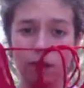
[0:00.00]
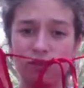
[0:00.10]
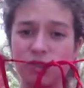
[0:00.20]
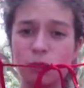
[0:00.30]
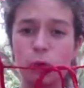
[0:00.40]

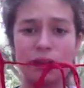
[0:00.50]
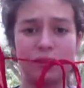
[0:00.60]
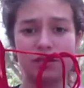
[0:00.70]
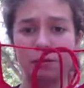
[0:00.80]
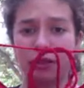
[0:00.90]
just wearing
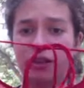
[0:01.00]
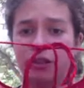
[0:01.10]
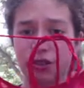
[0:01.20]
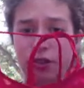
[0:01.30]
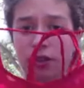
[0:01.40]
something
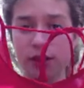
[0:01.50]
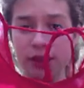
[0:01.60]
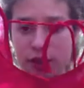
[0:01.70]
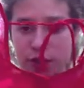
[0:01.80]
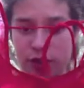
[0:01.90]
under
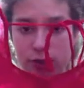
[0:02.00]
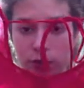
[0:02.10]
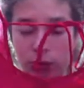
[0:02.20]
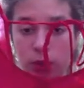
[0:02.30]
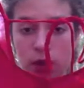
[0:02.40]
in
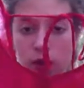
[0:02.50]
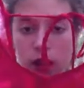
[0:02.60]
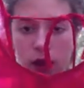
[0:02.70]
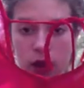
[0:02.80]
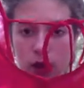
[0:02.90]
general.
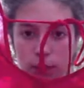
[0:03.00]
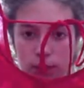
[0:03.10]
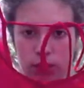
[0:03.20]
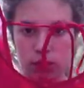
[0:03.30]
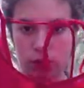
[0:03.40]

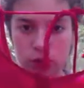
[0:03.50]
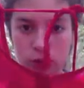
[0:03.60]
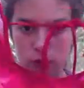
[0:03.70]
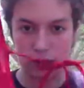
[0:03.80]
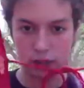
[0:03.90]

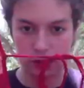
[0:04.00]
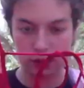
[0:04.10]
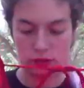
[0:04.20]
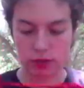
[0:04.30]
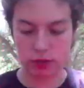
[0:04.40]
So
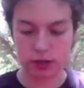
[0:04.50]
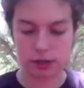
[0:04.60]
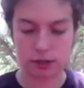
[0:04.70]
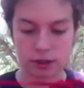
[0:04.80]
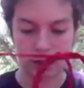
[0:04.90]
it
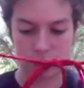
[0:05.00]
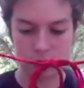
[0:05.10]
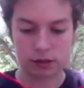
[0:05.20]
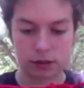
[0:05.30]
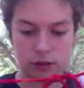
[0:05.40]
is kind of
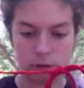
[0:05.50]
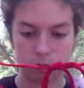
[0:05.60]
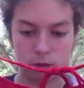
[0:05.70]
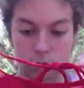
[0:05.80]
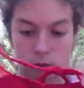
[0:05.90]

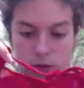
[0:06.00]
see-through.